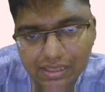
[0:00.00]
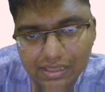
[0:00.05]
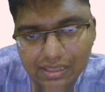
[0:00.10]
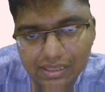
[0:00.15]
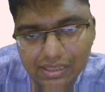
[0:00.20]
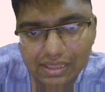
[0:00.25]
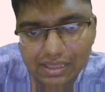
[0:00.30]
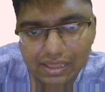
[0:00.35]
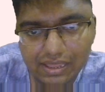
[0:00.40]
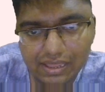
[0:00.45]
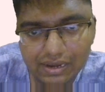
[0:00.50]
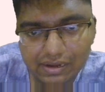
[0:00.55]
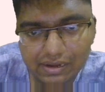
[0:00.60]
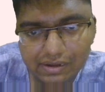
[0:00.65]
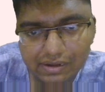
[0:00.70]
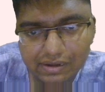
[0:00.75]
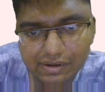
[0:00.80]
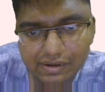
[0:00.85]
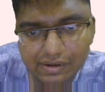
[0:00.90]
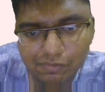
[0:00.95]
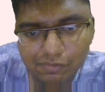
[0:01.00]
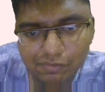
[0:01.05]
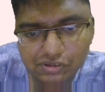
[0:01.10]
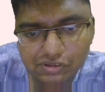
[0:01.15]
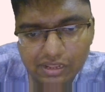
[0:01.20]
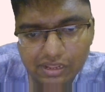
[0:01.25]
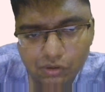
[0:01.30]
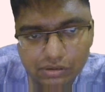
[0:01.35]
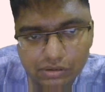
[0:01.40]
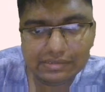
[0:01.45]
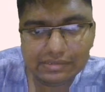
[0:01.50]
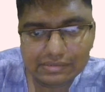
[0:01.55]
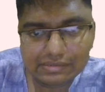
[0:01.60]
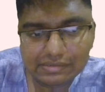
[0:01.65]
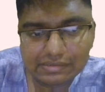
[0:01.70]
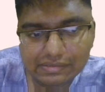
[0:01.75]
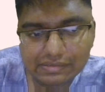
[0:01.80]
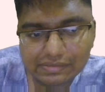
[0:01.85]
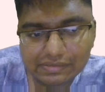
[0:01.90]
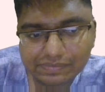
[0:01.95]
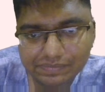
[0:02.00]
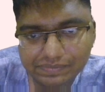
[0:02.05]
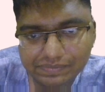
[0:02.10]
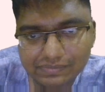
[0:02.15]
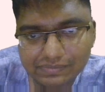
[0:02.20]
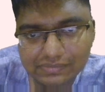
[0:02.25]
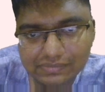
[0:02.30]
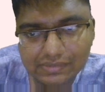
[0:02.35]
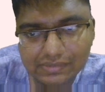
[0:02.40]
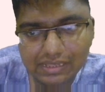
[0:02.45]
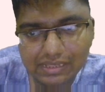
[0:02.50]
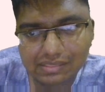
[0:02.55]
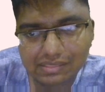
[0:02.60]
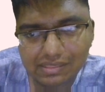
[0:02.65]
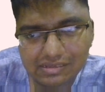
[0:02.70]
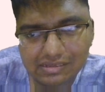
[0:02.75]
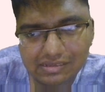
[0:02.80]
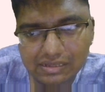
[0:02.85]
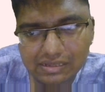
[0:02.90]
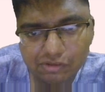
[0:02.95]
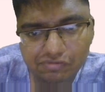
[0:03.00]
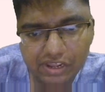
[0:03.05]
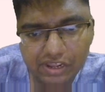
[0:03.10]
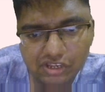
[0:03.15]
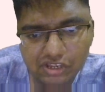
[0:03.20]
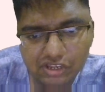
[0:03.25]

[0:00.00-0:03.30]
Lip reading: Transposition has occurred. This is about phage mu.